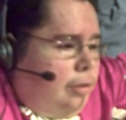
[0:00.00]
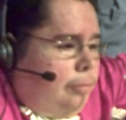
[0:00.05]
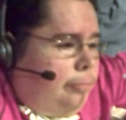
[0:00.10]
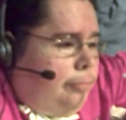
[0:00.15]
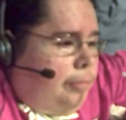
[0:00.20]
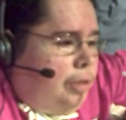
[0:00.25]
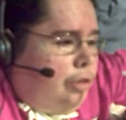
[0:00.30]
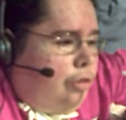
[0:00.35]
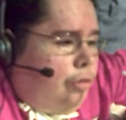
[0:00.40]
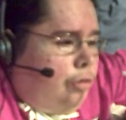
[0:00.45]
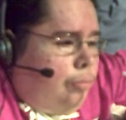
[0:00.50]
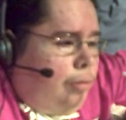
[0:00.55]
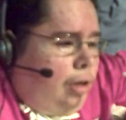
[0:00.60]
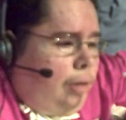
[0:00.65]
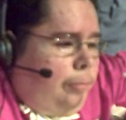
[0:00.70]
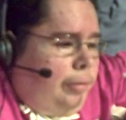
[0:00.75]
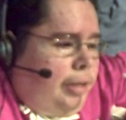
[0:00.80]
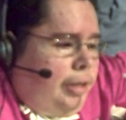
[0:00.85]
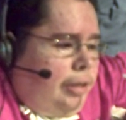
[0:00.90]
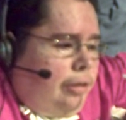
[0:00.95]
Mr. Bob
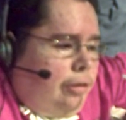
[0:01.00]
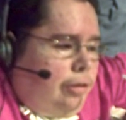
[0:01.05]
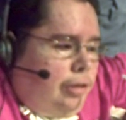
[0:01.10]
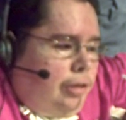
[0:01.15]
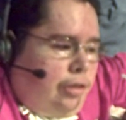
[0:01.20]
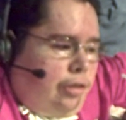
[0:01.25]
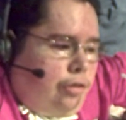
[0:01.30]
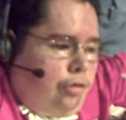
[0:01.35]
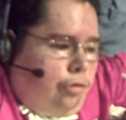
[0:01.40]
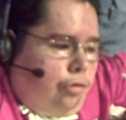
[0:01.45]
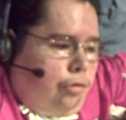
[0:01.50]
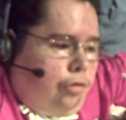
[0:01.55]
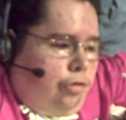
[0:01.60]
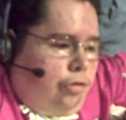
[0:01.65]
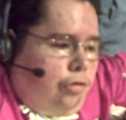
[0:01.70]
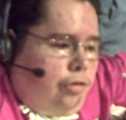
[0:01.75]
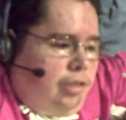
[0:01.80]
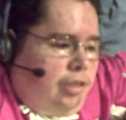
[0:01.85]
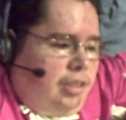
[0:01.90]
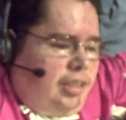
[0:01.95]
Backlund is your
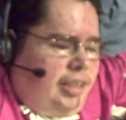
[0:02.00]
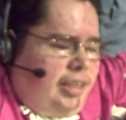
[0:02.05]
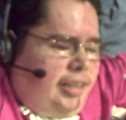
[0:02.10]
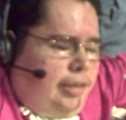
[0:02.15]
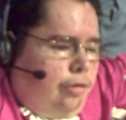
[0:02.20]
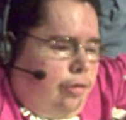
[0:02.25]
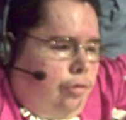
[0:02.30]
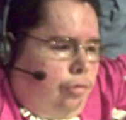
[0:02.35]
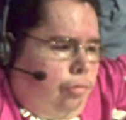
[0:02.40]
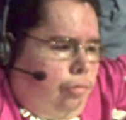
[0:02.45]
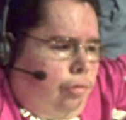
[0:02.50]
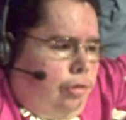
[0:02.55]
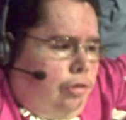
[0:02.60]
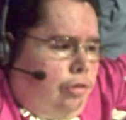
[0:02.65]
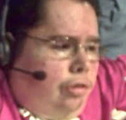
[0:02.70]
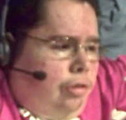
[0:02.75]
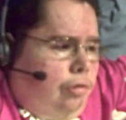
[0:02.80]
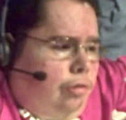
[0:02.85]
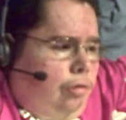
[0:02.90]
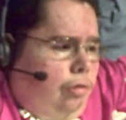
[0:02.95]
second choice,
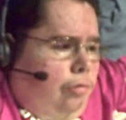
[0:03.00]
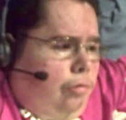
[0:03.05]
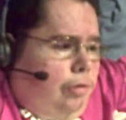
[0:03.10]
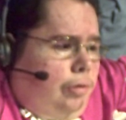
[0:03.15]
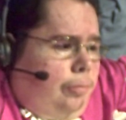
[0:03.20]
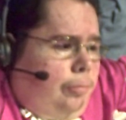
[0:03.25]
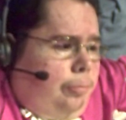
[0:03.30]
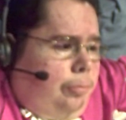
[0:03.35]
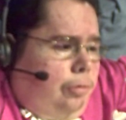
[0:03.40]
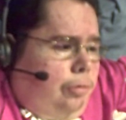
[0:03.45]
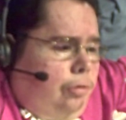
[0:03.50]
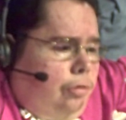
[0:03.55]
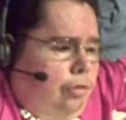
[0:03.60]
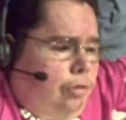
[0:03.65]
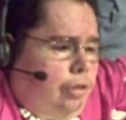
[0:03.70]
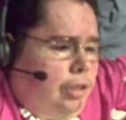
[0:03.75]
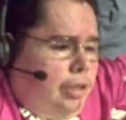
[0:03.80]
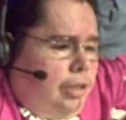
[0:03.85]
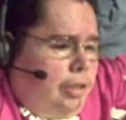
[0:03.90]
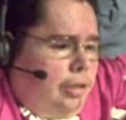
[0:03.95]
along with Booker
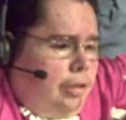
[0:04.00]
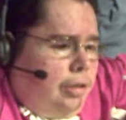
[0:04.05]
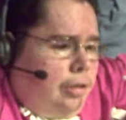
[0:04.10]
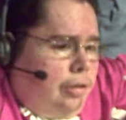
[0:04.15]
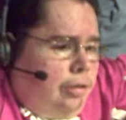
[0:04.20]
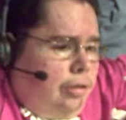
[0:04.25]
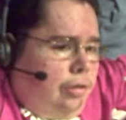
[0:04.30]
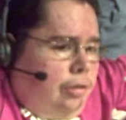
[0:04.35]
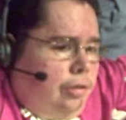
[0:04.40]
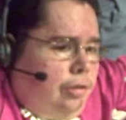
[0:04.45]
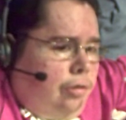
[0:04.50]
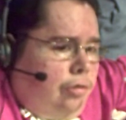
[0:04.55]
T, to